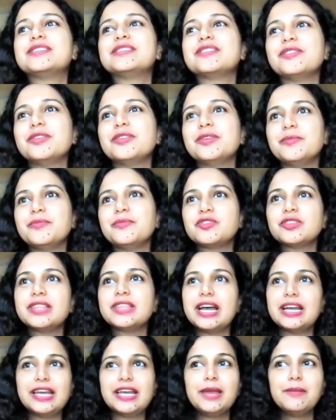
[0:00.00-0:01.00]
So
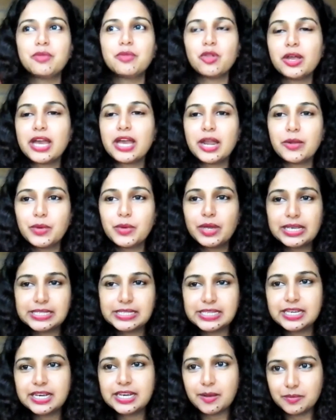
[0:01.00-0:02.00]
the employee
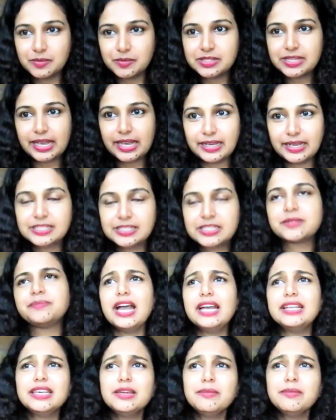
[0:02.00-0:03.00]
advocacy comes next.
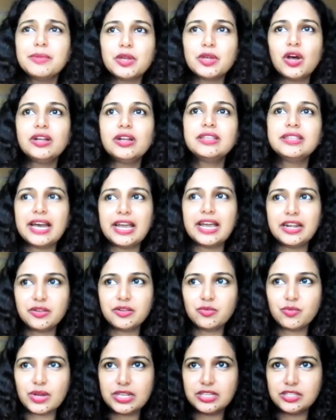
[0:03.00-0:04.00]
I think beyond that,
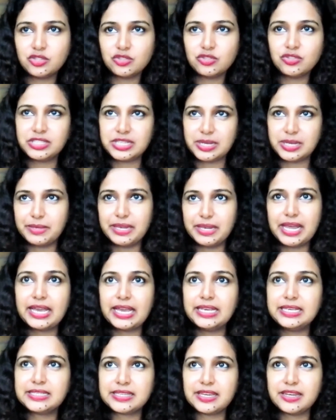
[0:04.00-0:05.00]
once you
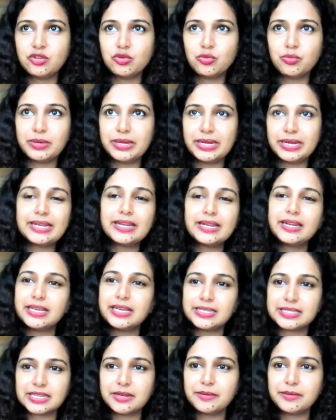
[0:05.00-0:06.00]
stabilize and you build a
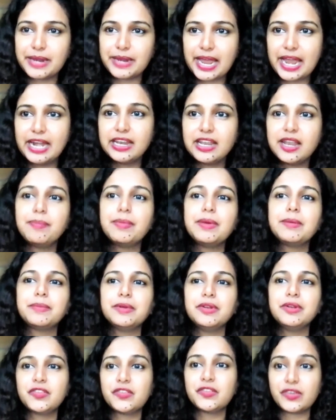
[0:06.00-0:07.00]
decent brand and
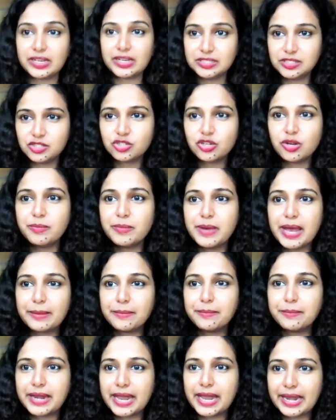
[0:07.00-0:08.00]
people trust your
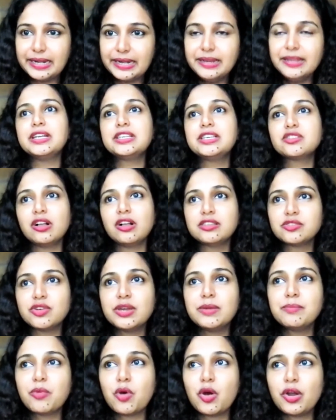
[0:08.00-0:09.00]
brand, it's also
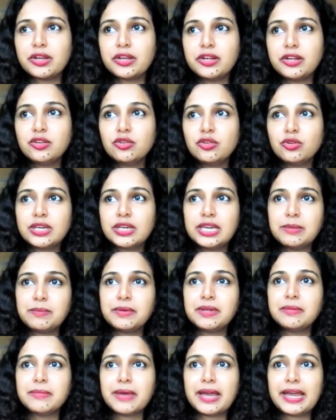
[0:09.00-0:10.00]
important to keep
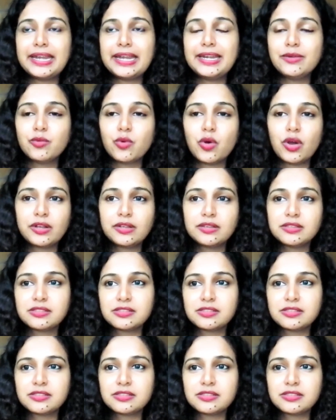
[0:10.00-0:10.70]
in mind what